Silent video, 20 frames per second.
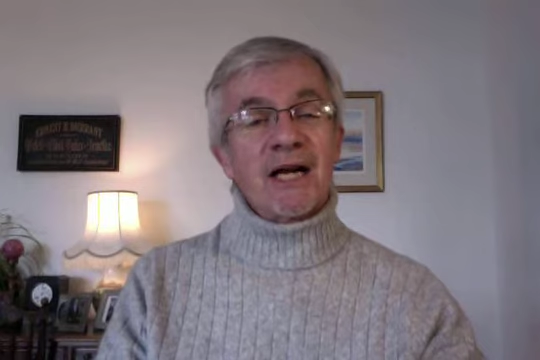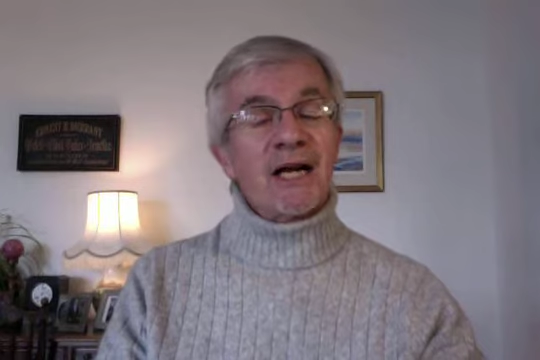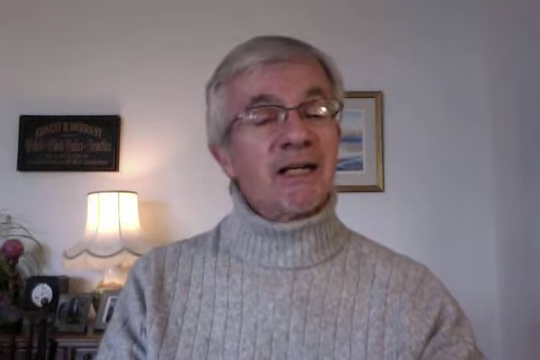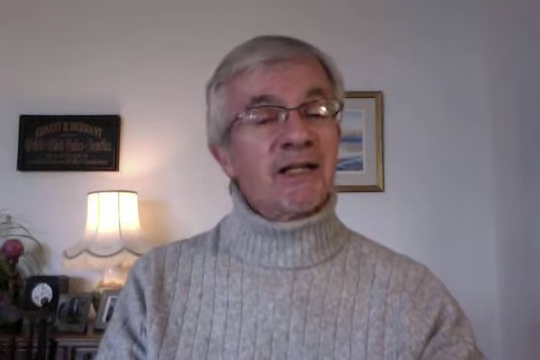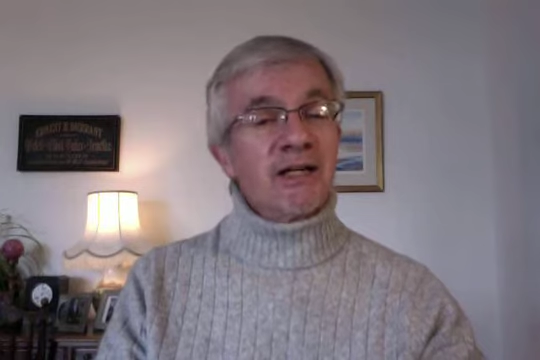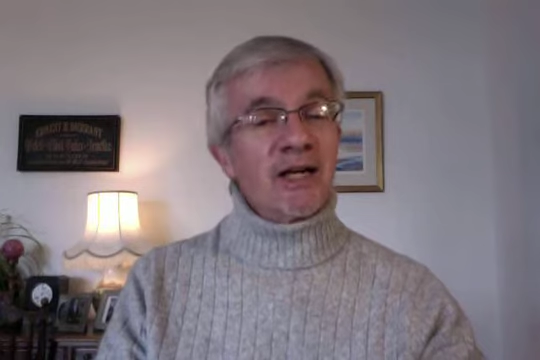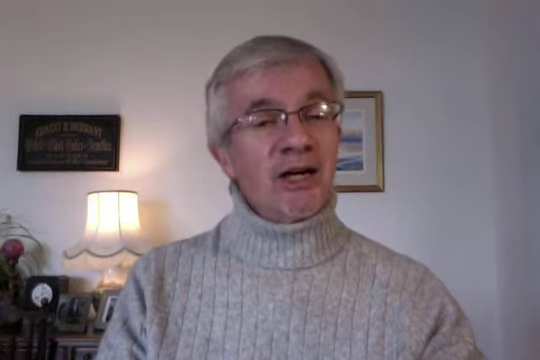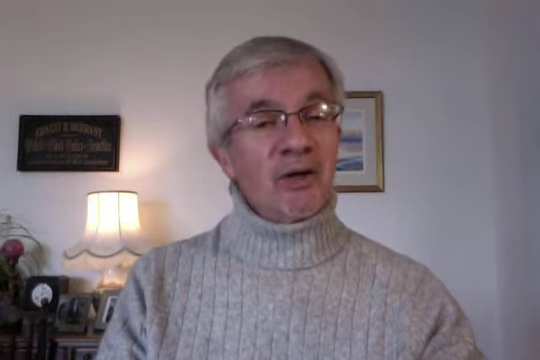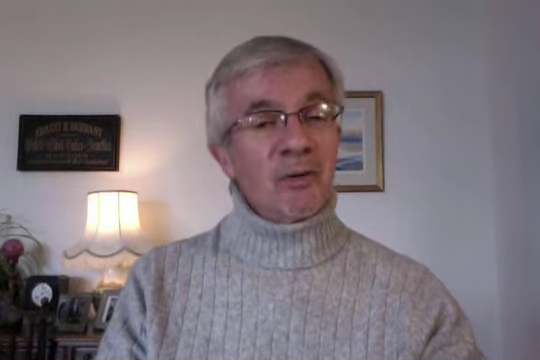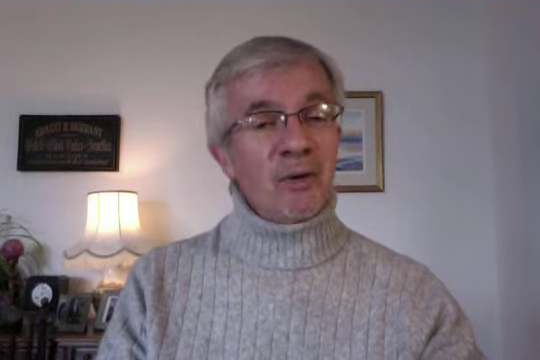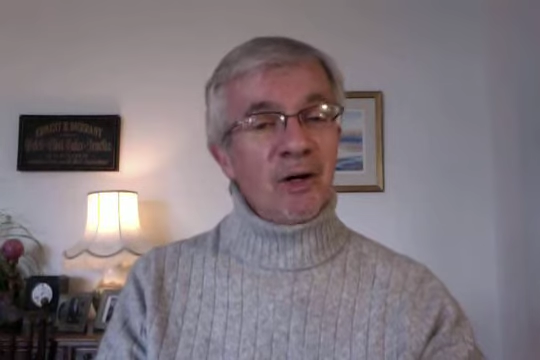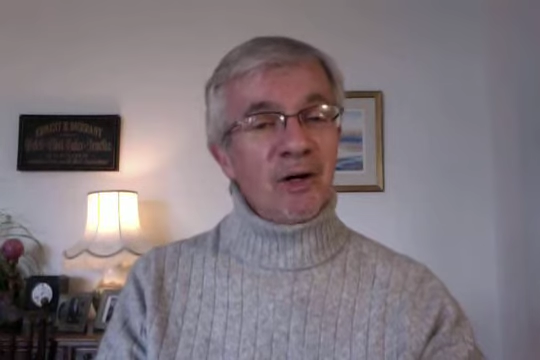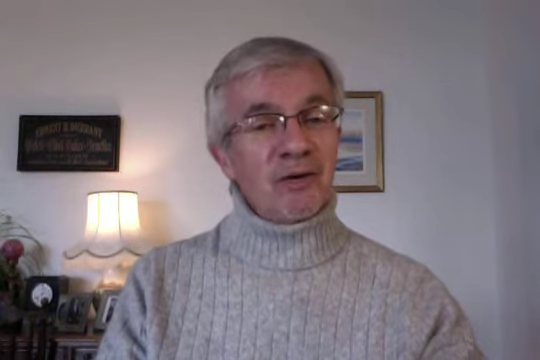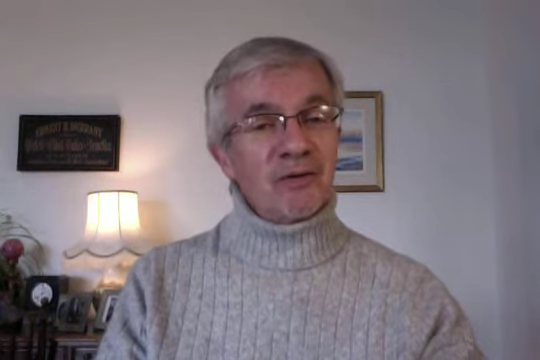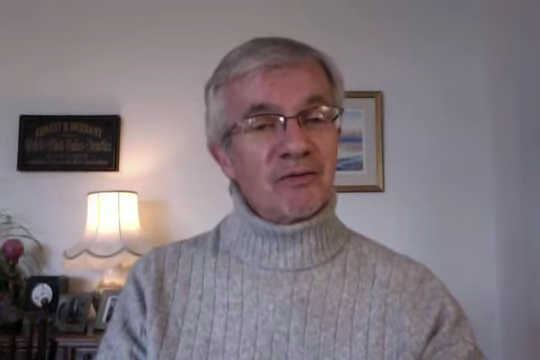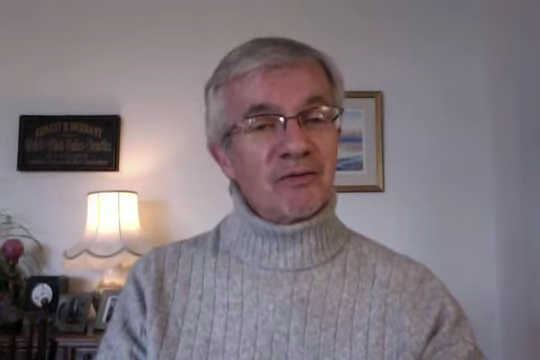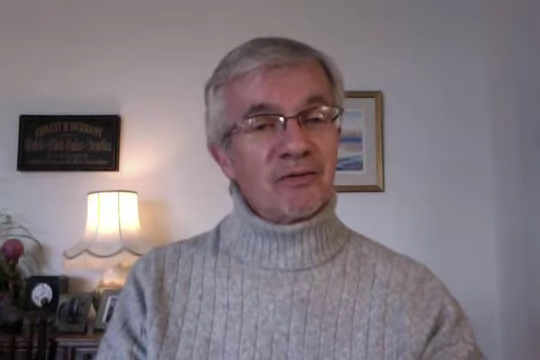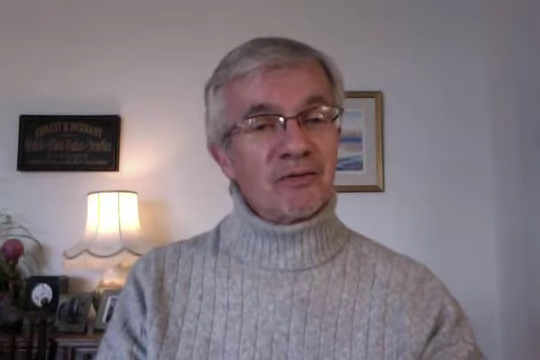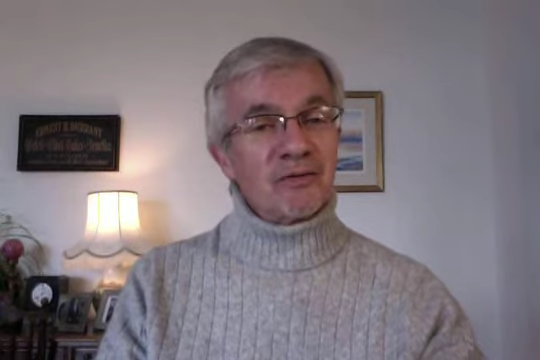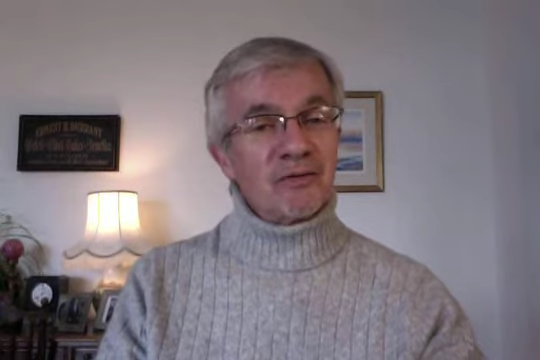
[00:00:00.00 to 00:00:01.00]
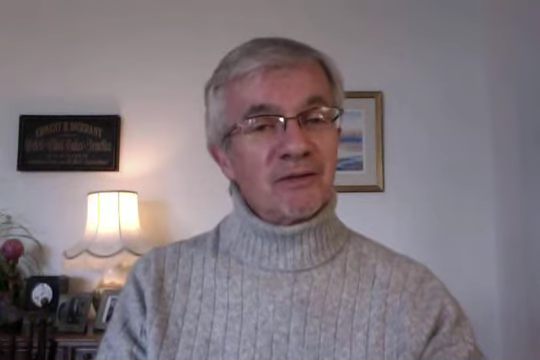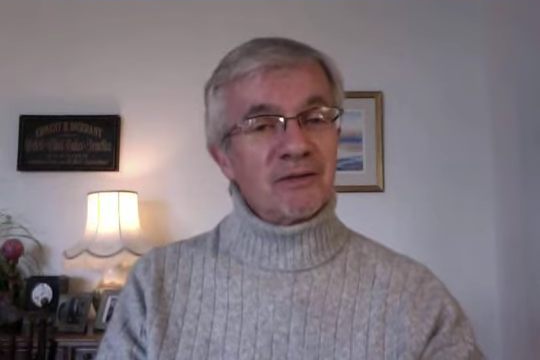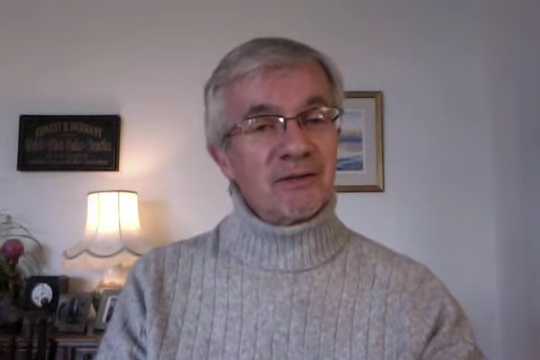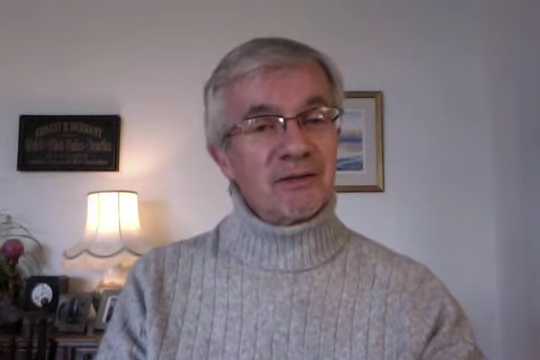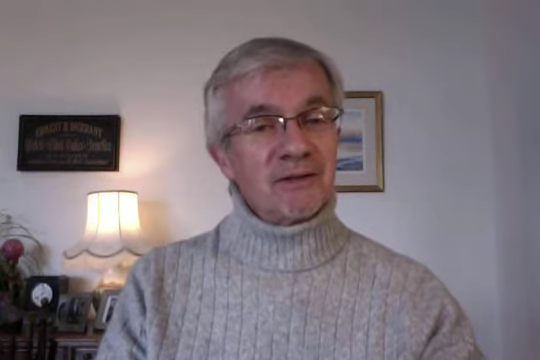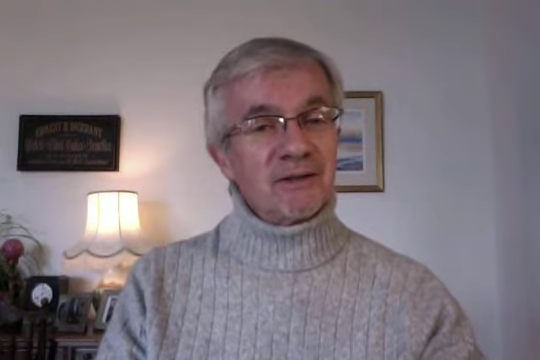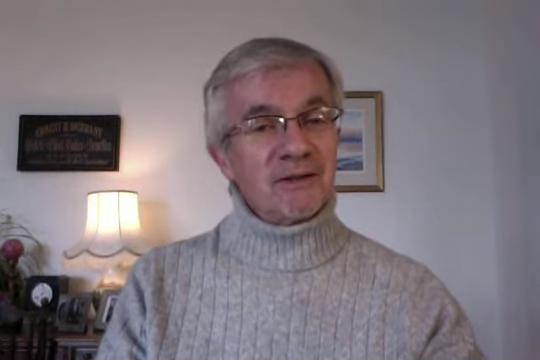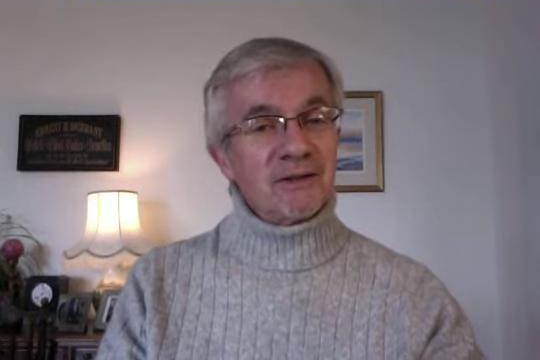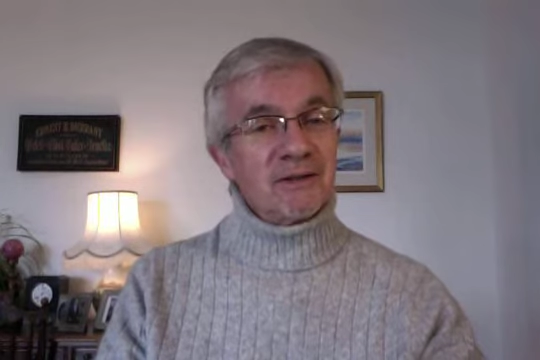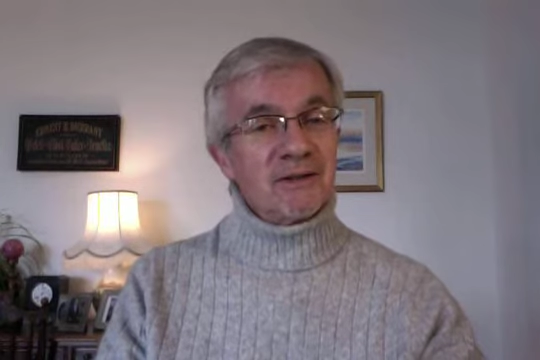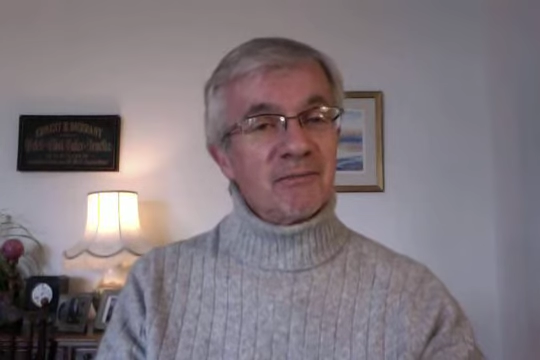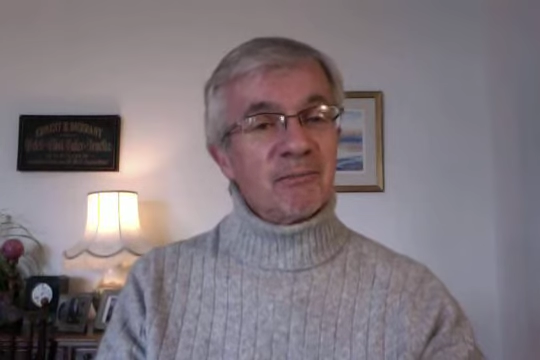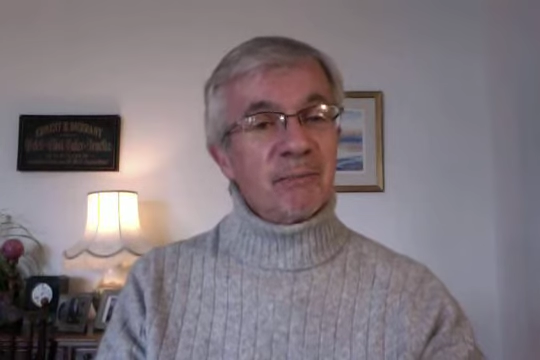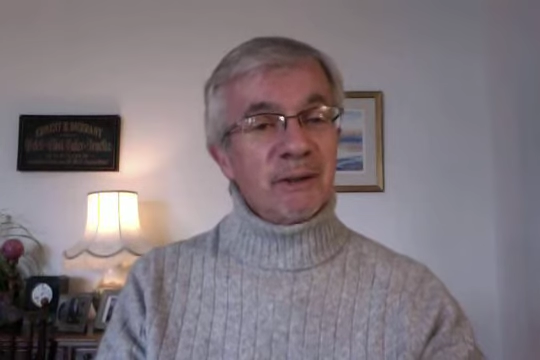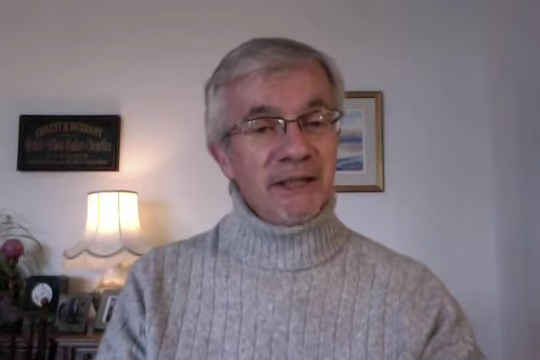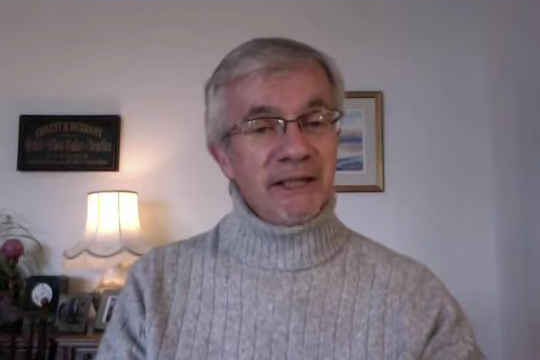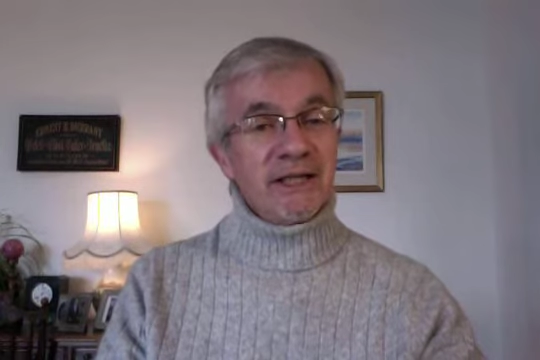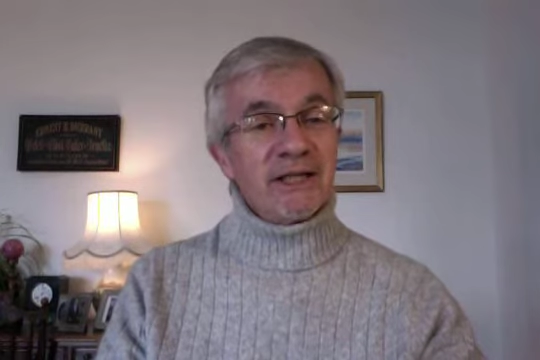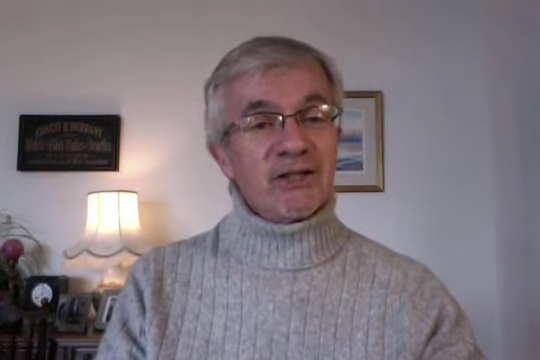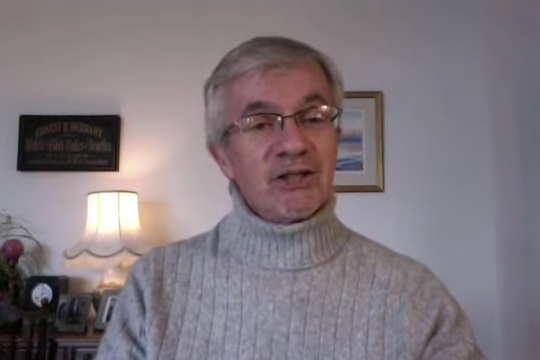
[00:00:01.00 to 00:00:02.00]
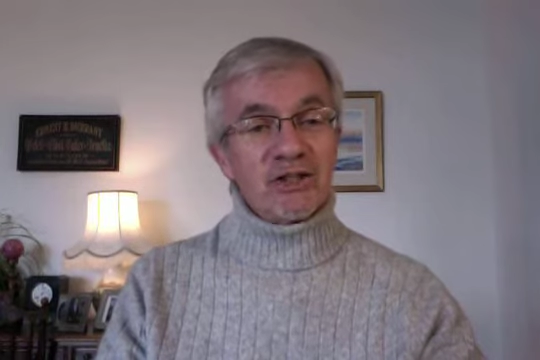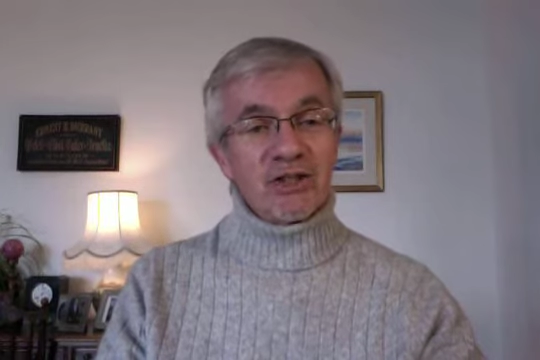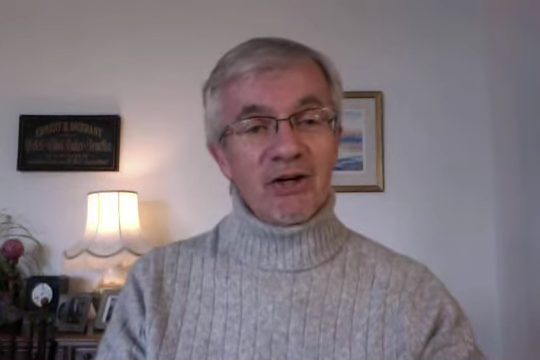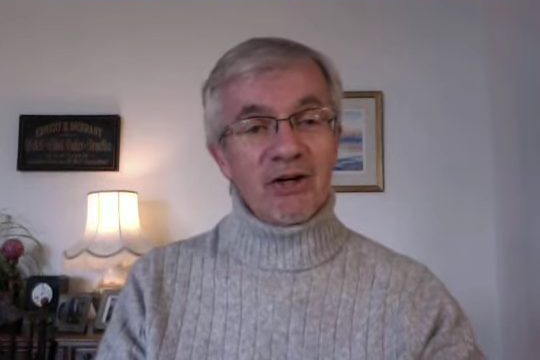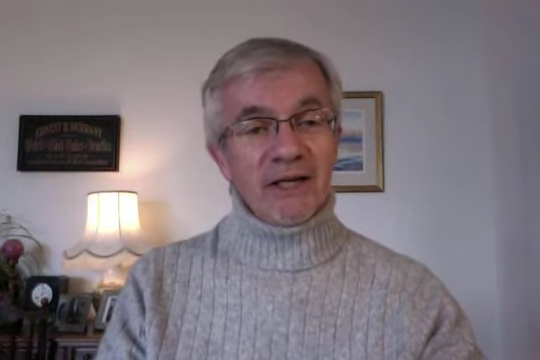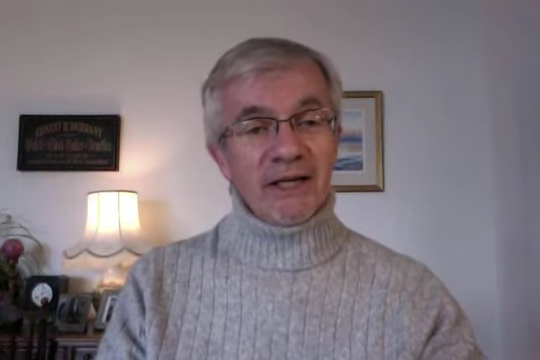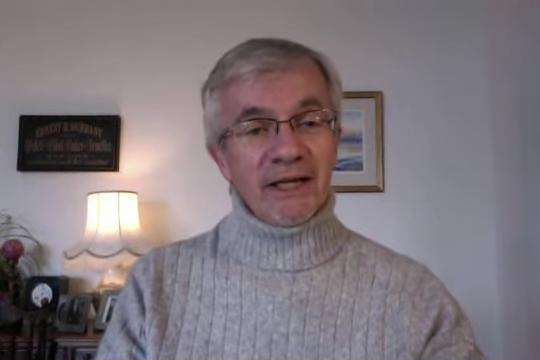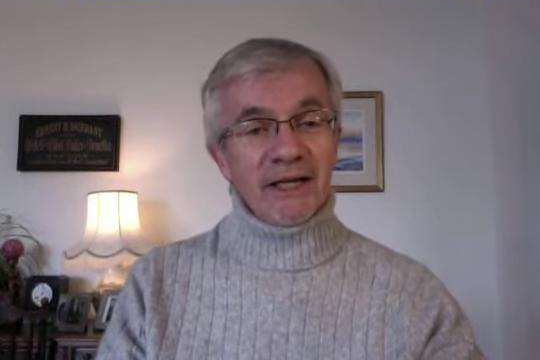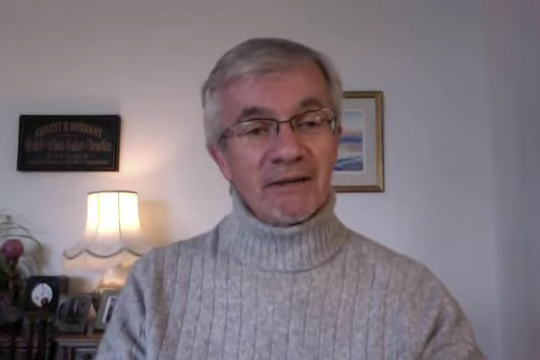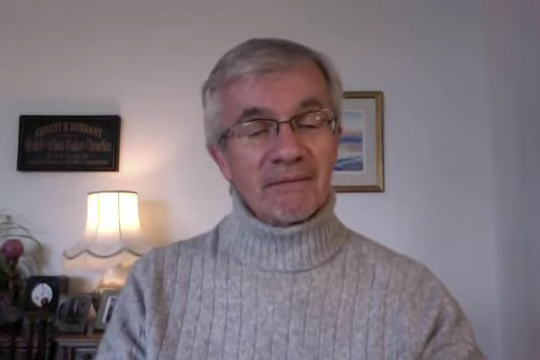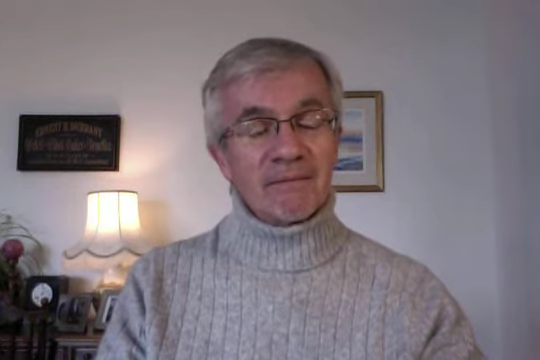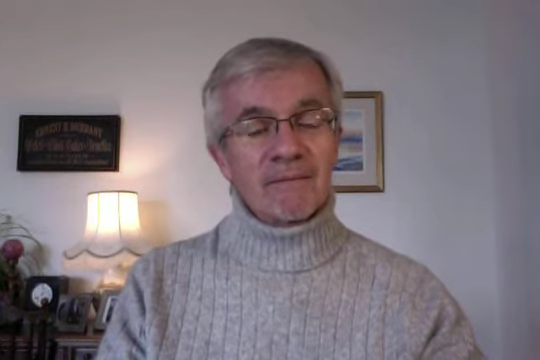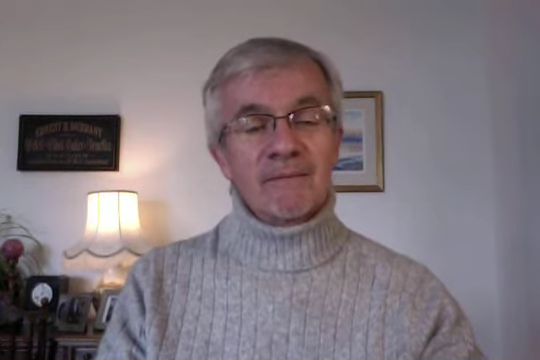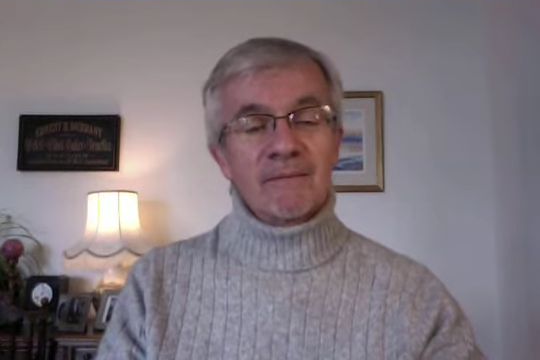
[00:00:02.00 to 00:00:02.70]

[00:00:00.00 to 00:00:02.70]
and go off being jolly.